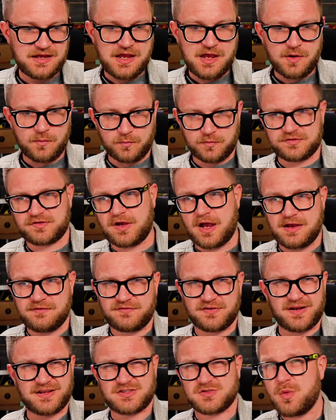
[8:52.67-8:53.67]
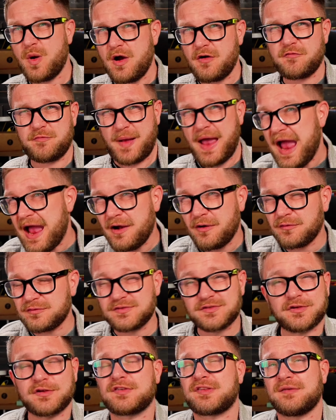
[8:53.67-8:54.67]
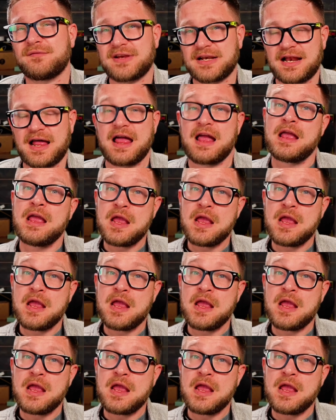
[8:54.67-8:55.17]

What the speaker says: was going for like £12 or something like that